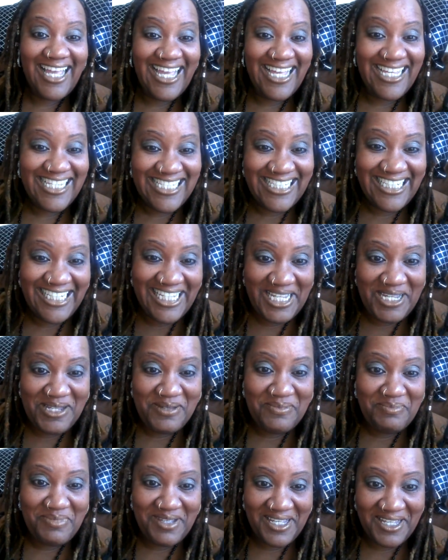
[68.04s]
as
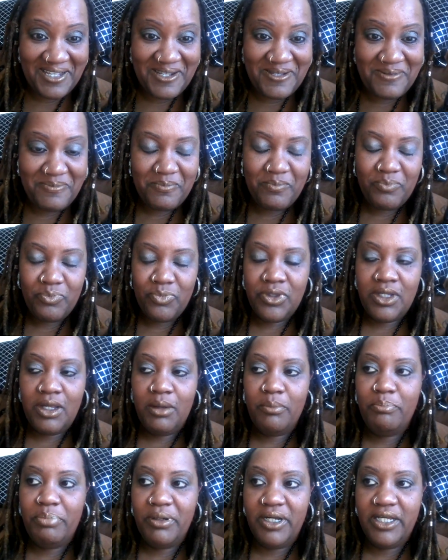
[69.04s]
need be.
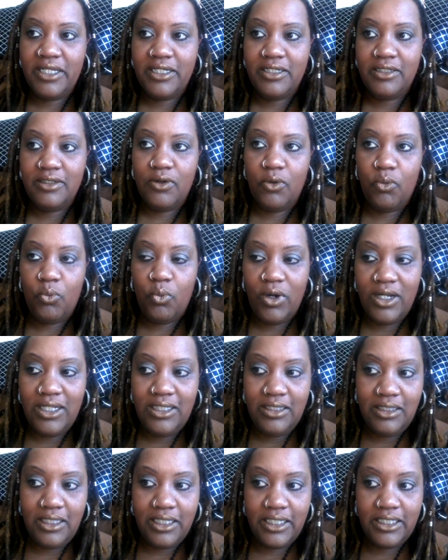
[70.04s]
But
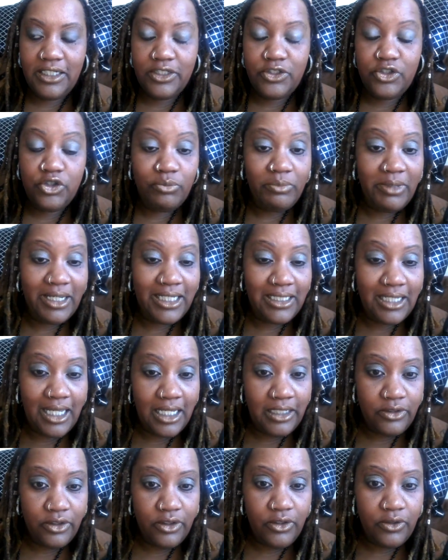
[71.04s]
one thing that you may
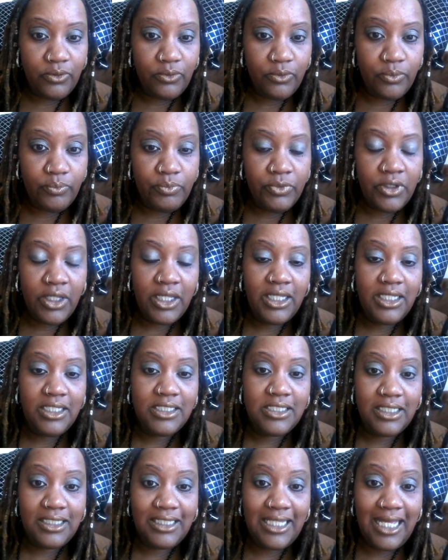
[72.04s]
not know is
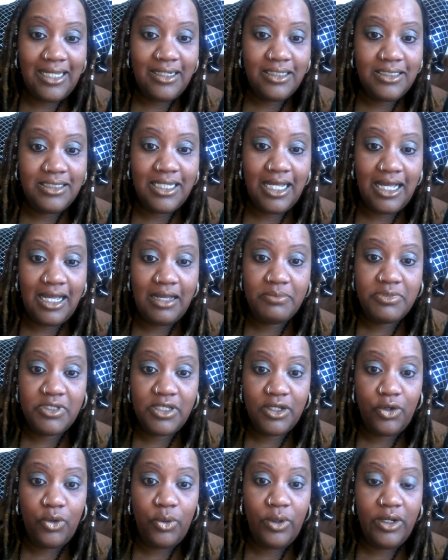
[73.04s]
a lot of times
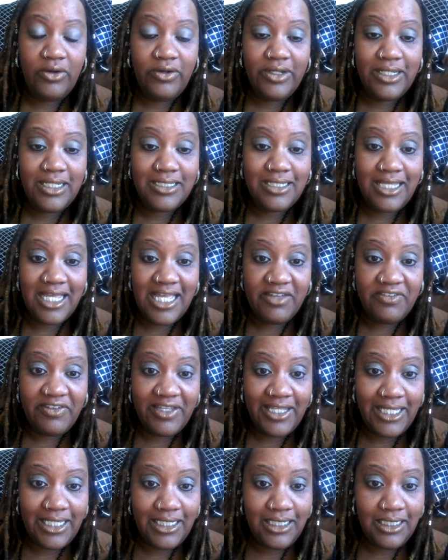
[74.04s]
Aquarius have
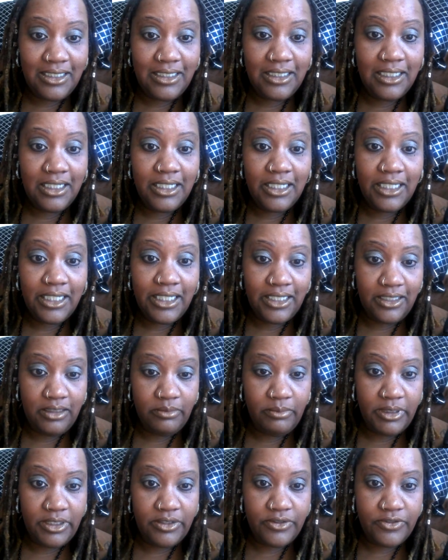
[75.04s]
hidden
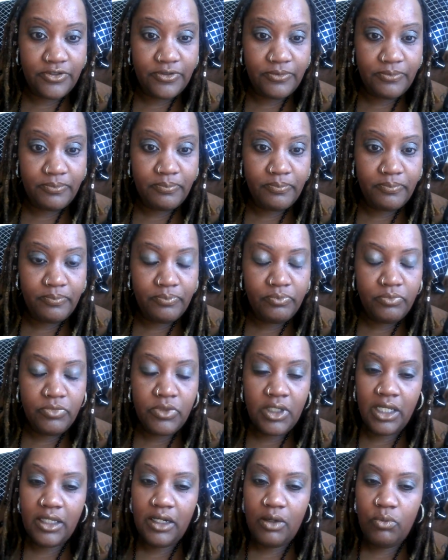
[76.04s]
enemies.
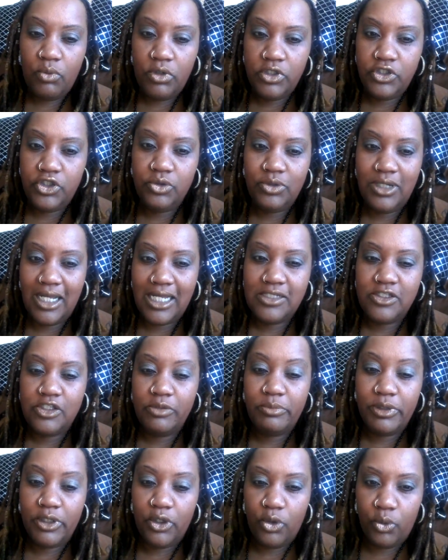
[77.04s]
And I want you guys to
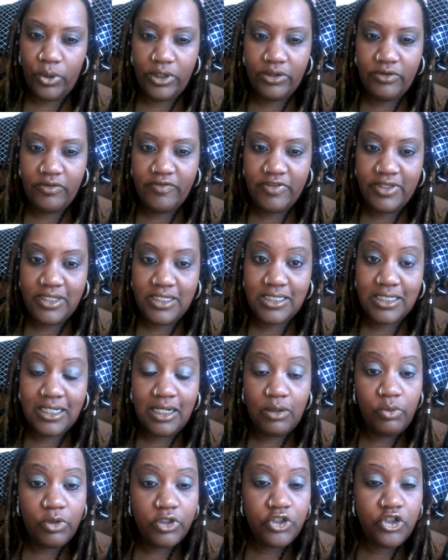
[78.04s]
be aware of this and I
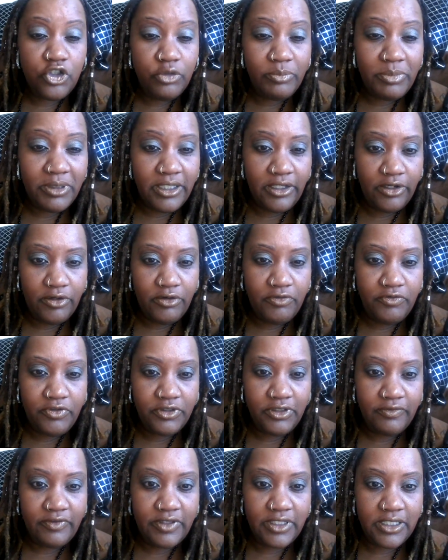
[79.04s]
want you to be
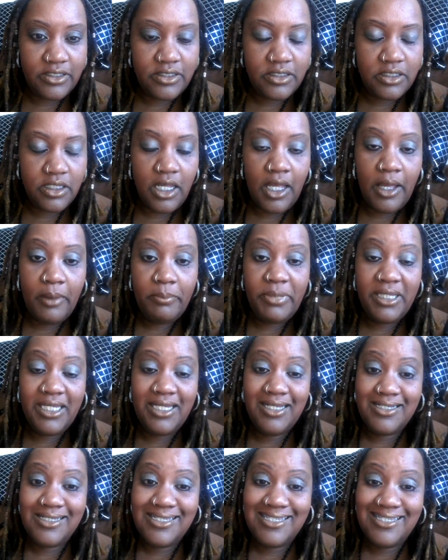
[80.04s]
careful of this
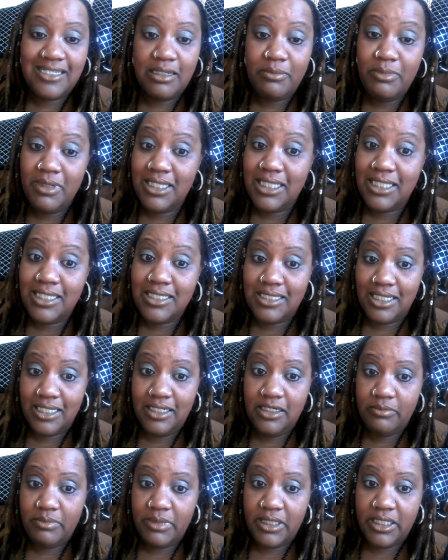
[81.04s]
because some of these
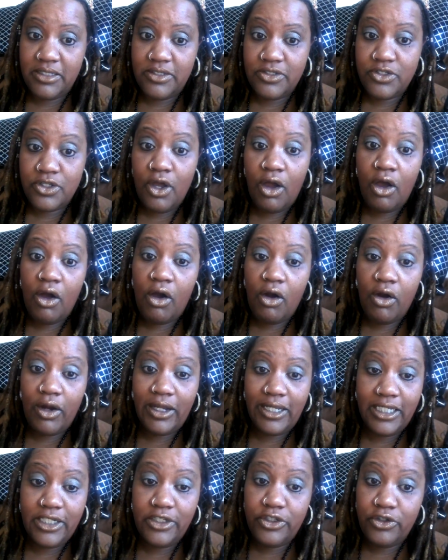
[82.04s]
enemies are
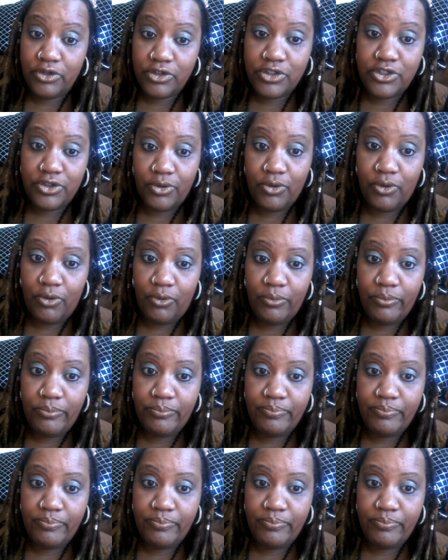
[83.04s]
in your circle.